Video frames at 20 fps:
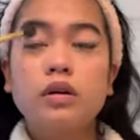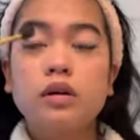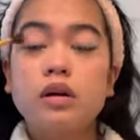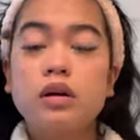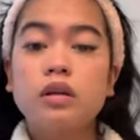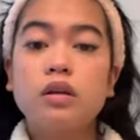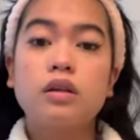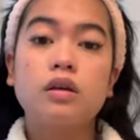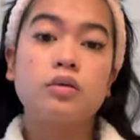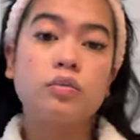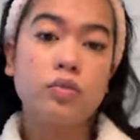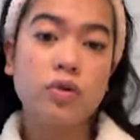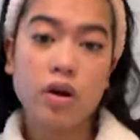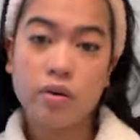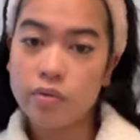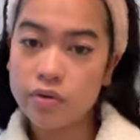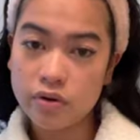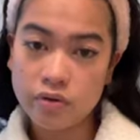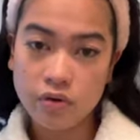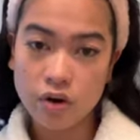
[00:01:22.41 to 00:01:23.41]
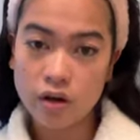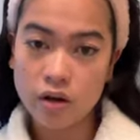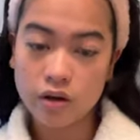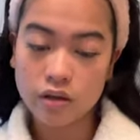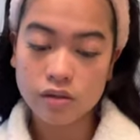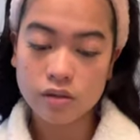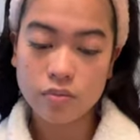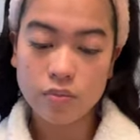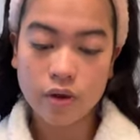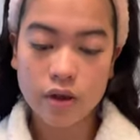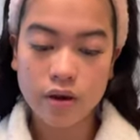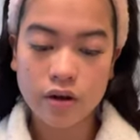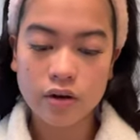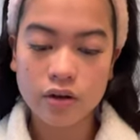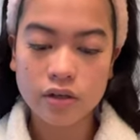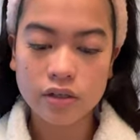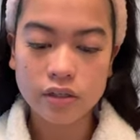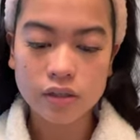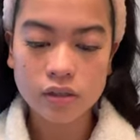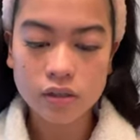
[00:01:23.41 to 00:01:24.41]
and then probably running some
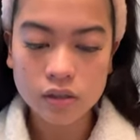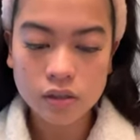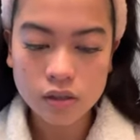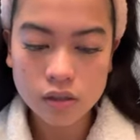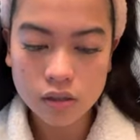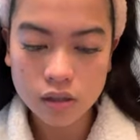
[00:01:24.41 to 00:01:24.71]
errands.